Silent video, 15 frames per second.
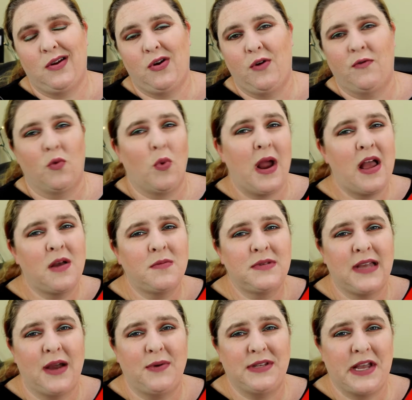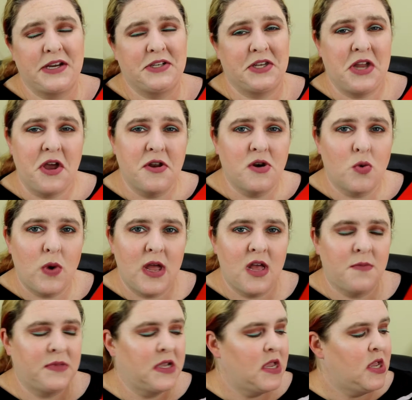overwhelmed. I was actually
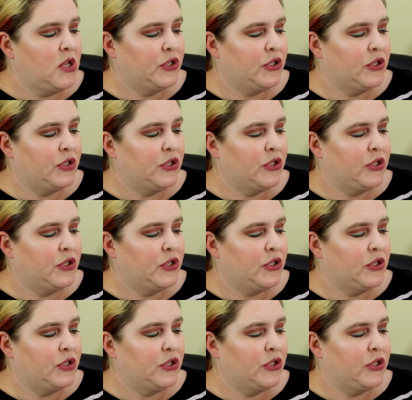underwhelmed.